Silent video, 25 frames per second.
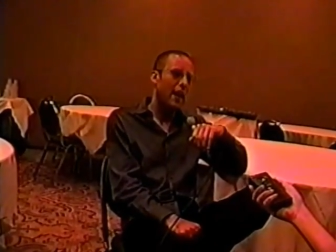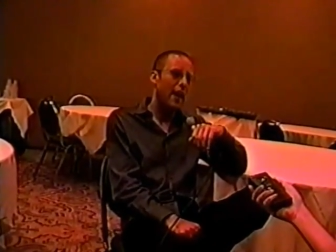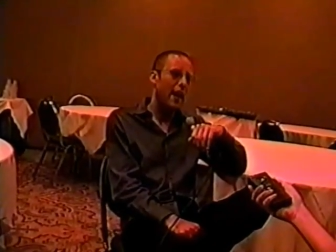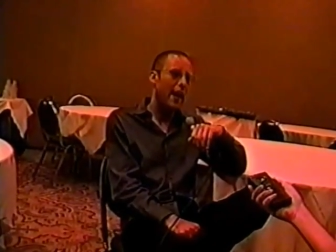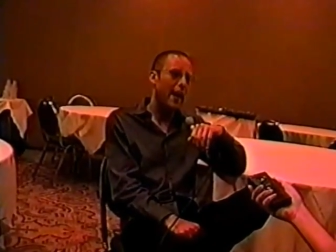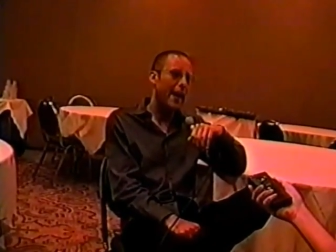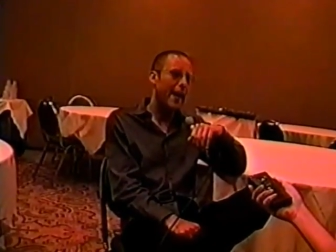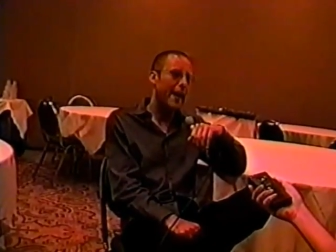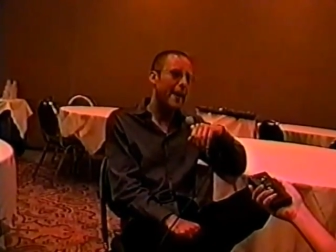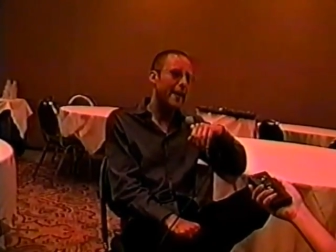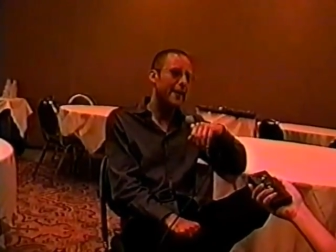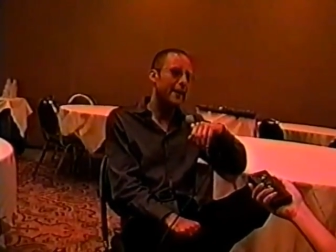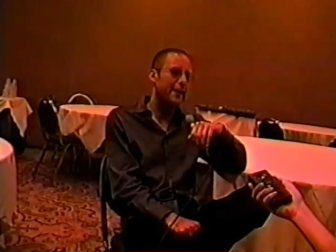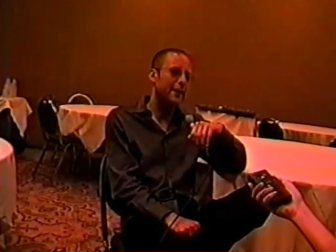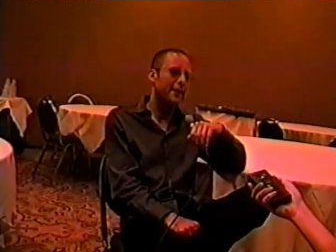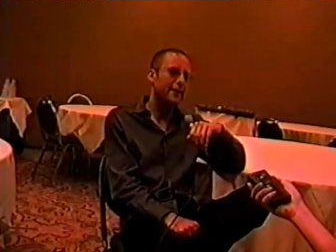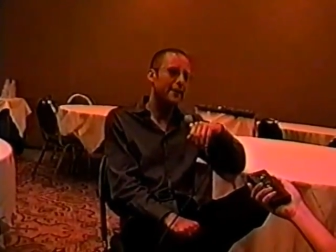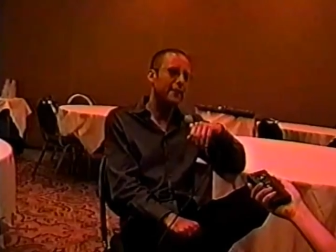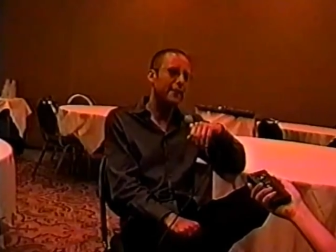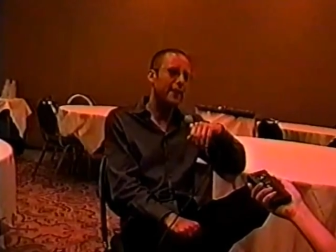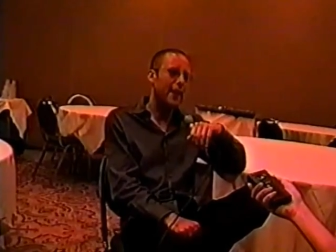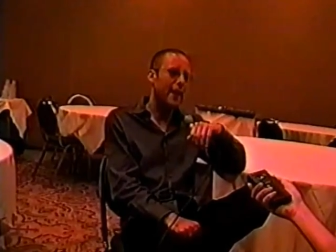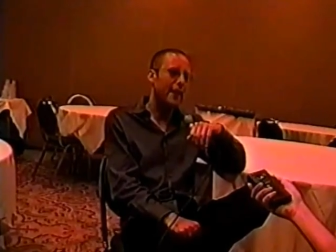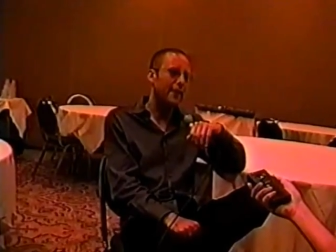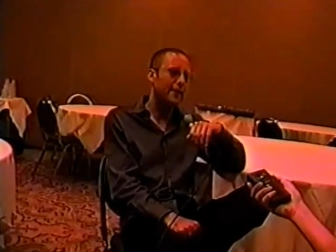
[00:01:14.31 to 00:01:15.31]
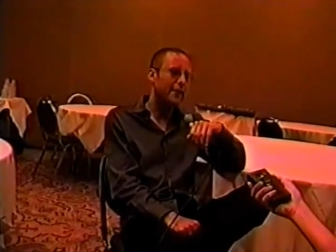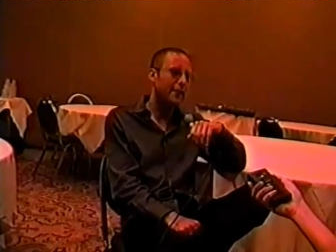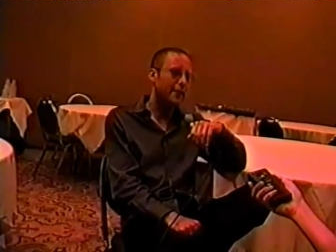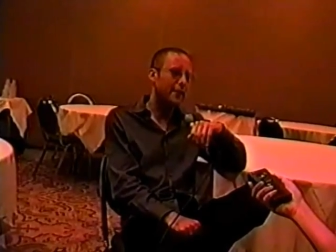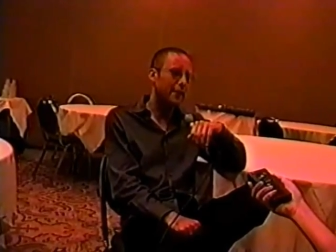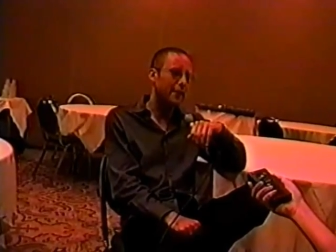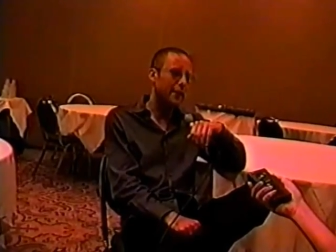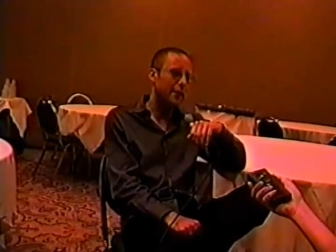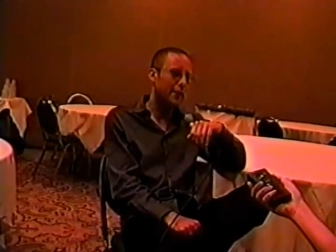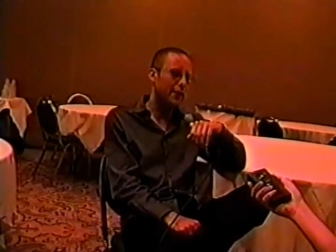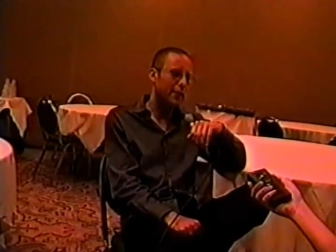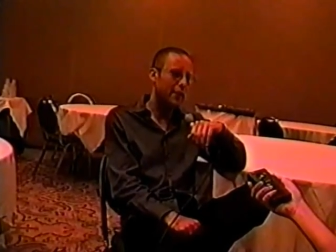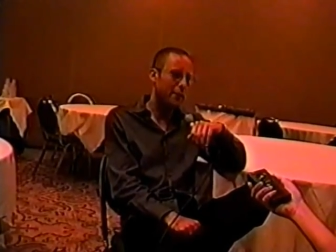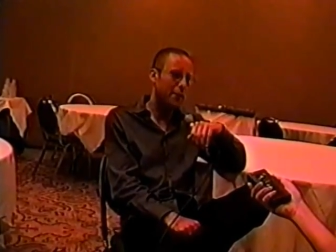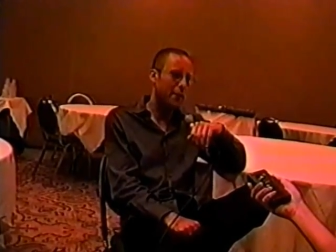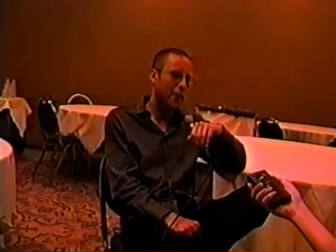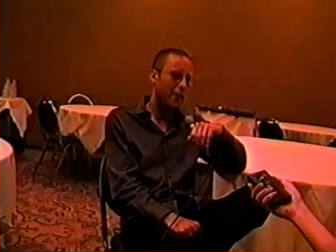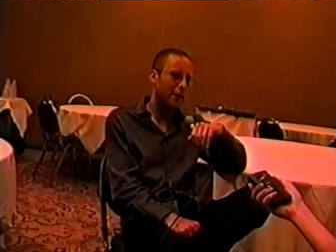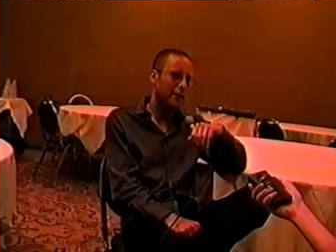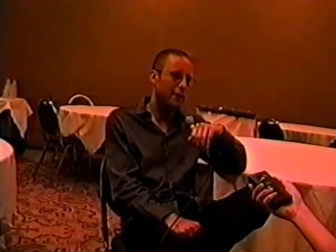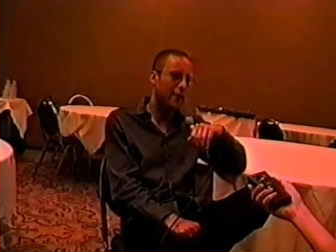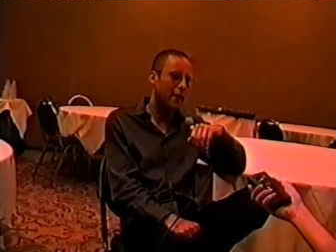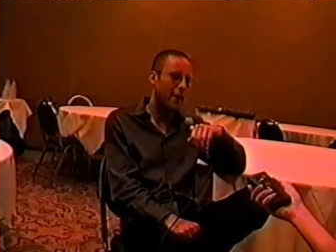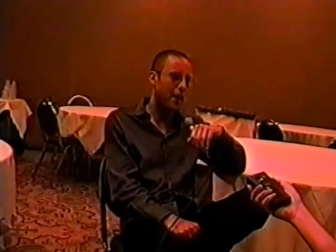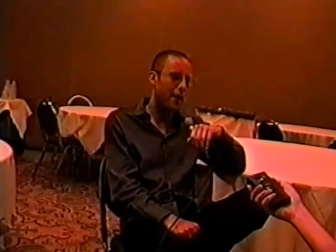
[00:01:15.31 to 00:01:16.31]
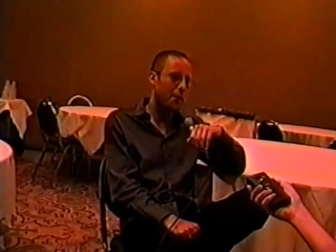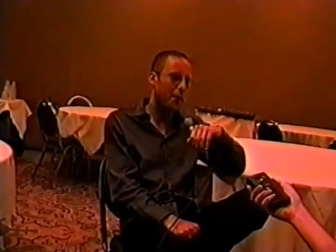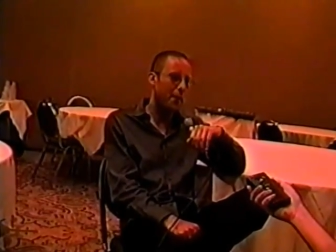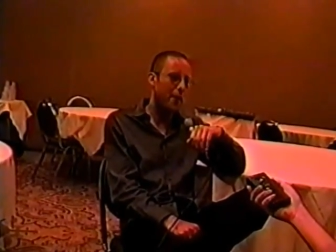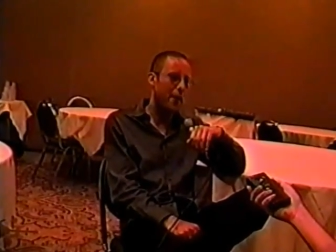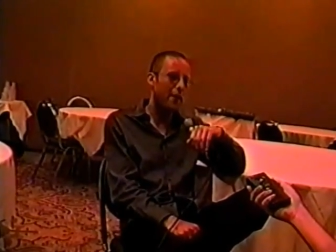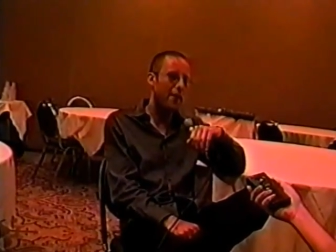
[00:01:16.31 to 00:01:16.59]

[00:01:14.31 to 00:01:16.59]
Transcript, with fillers: and that didn't get picked up.